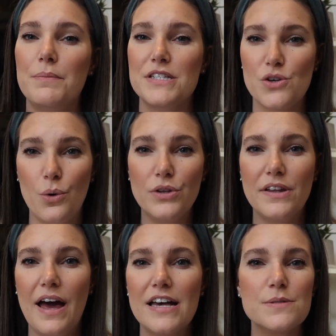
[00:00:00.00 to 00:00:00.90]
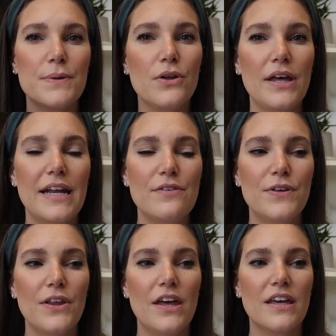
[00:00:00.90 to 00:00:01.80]
It's cold in the hospital and I
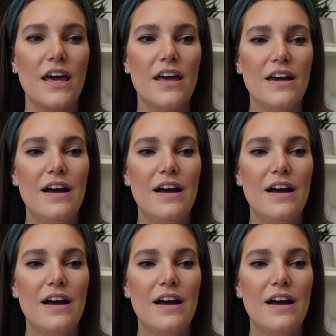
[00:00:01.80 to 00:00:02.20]
feel like